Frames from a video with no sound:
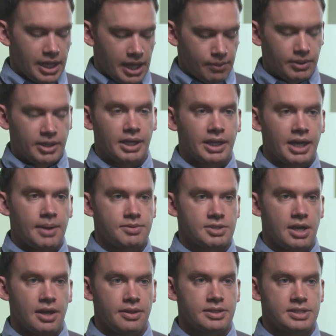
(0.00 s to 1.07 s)
and we can
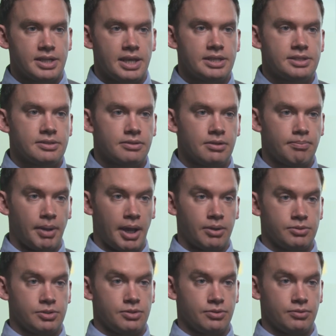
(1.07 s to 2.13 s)
capture other data
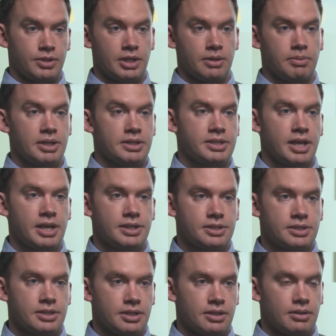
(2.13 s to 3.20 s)
about your
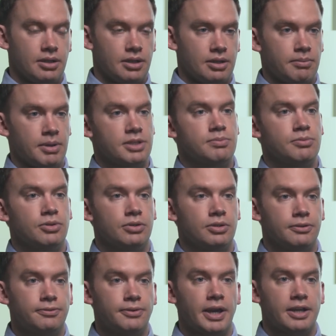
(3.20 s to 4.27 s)
rehabilitation in a, in a much more
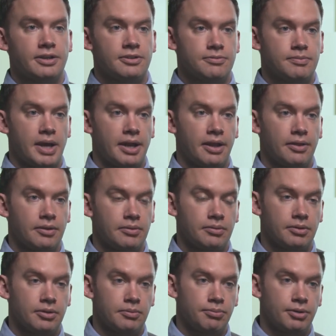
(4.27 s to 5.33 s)
effective manner than, than